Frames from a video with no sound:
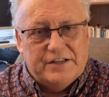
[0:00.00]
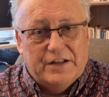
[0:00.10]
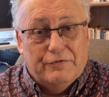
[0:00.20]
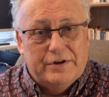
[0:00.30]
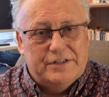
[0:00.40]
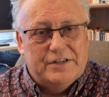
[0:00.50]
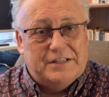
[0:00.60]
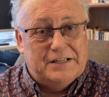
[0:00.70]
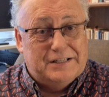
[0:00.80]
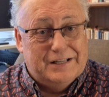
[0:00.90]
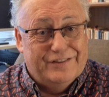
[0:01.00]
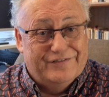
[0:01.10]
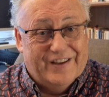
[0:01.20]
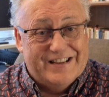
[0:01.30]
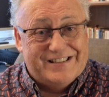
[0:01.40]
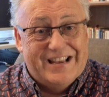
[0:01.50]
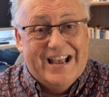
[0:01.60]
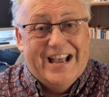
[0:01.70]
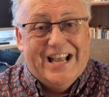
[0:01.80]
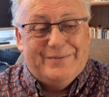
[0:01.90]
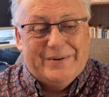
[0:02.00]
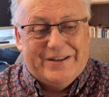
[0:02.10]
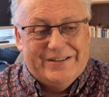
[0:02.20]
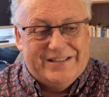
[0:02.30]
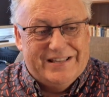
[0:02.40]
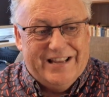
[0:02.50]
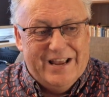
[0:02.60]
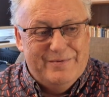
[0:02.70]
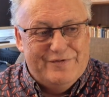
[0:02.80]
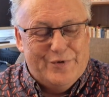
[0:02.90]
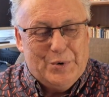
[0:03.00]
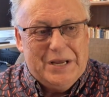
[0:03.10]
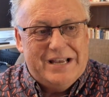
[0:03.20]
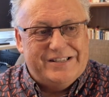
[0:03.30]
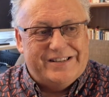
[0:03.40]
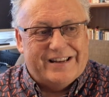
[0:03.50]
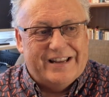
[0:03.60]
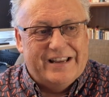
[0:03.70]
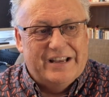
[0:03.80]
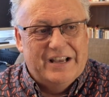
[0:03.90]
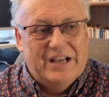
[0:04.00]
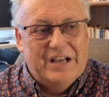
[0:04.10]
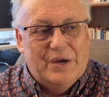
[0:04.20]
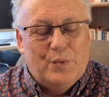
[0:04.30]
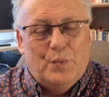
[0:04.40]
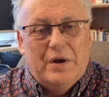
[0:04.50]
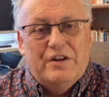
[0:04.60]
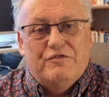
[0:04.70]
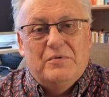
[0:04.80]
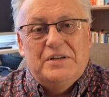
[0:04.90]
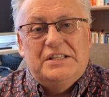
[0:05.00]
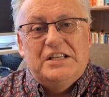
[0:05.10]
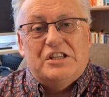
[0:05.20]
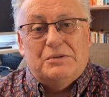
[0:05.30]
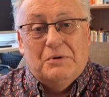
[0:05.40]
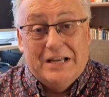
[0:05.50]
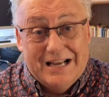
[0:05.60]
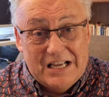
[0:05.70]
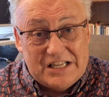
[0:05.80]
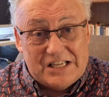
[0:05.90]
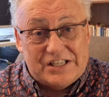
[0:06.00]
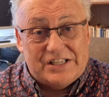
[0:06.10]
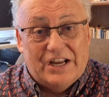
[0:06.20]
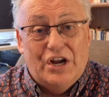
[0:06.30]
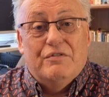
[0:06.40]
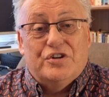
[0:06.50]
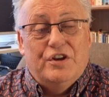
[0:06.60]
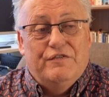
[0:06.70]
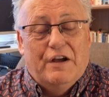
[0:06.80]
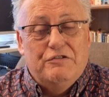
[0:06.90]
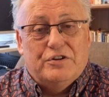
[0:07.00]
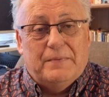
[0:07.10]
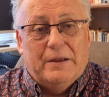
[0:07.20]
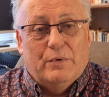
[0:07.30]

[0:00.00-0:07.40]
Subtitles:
And the reason I say see the face is because the day before yesterday, one of my sisters, my younger sister, she phoned me.